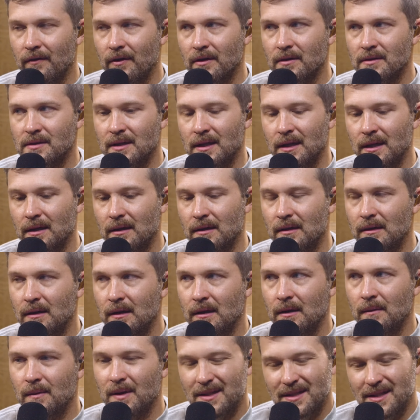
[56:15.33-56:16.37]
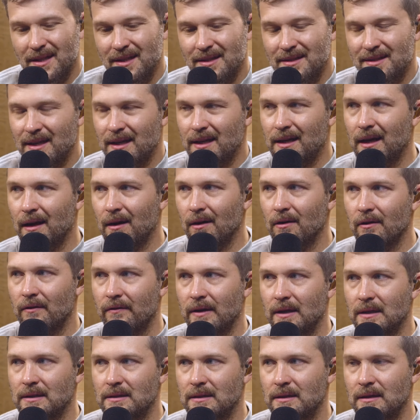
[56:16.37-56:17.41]
years in because they didn't take care of
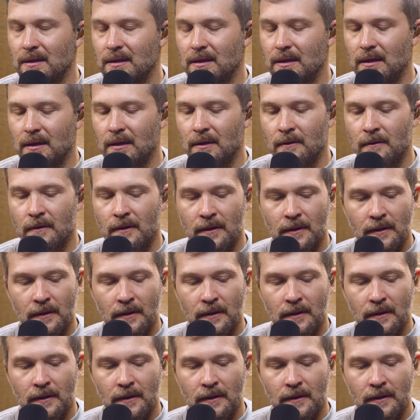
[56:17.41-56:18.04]
it. Yeah. You know?